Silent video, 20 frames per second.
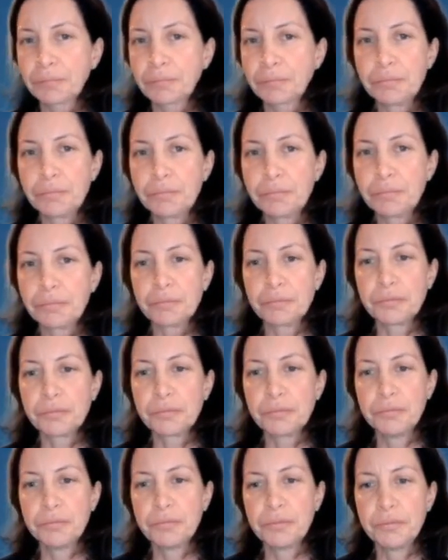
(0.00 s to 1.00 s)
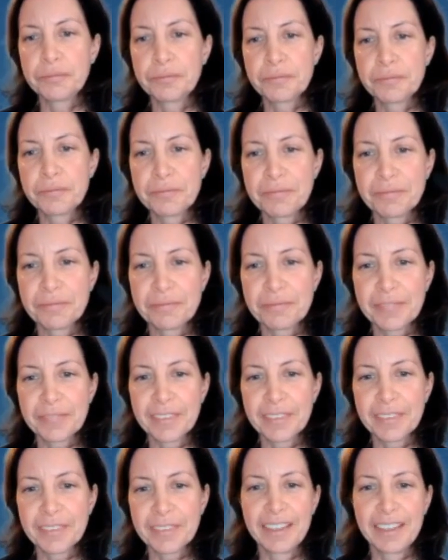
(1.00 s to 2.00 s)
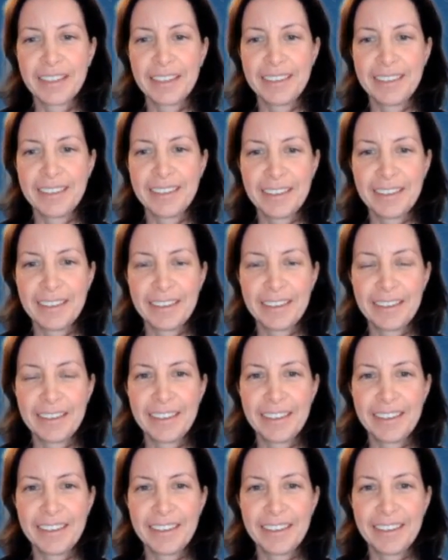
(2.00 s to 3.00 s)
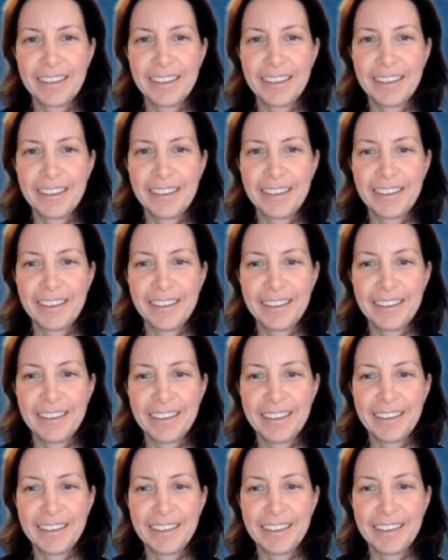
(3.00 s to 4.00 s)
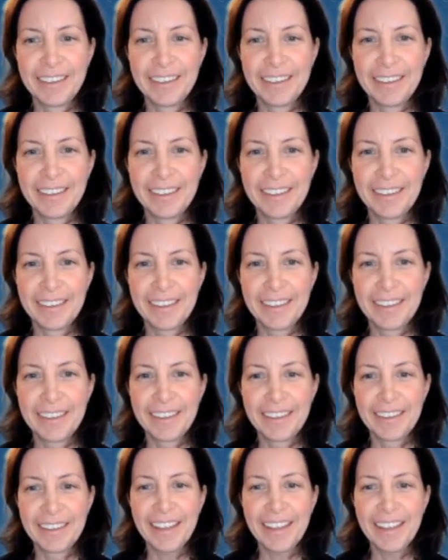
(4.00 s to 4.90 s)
This person isn't speaking.